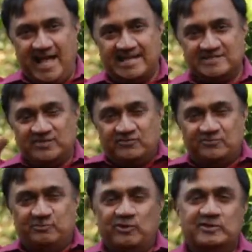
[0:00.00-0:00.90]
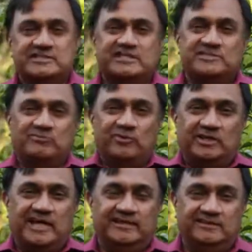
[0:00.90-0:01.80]
As if because there is more
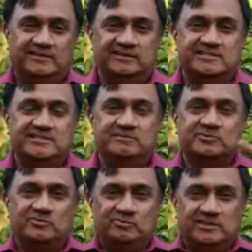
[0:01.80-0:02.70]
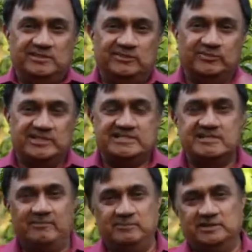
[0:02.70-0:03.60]
light there, seems to be, you know, things
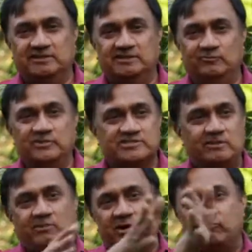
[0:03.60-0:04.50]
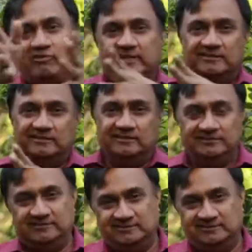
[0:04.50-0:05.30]
happening there, we'll somehow find it there.